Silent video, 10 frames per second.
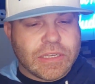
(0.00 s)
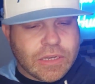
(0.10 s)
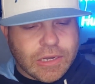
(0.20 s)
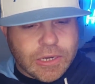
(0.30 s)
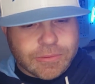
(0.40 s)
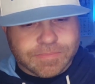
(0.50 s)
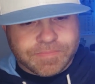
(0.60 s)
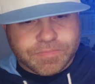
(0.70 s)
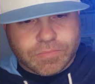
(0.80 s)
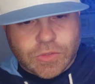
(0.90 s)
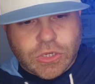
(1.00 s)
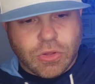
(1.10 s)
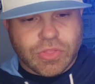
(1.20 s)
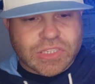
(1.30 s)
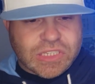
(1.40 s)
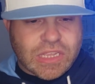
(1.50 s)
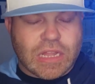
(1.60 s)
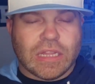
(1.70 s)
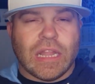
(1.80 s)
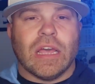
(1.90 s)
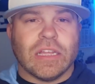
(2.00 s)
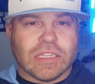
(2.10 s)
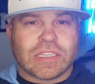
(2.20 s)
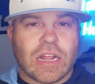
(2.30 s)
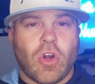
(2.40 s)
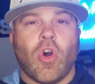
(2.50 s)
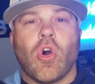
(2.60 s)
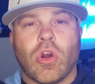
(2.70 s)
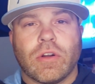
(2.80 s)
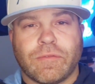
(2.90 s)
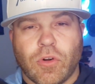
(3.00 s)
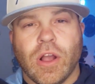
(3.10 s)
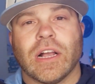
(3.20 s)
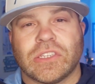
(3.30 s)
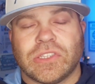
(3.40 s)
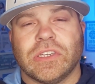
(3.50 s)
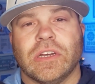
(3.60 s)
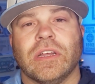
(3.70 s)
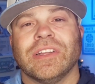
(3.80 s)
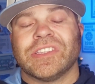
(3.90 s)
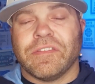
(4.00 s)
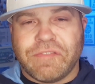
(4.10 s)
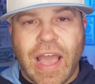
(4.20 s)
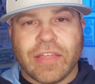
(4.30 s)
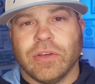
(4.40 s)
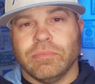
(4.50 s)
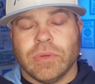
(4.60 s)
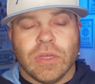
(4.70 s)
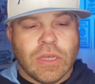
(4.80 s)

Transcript: You know, this is it's kind of hard for us to fathom,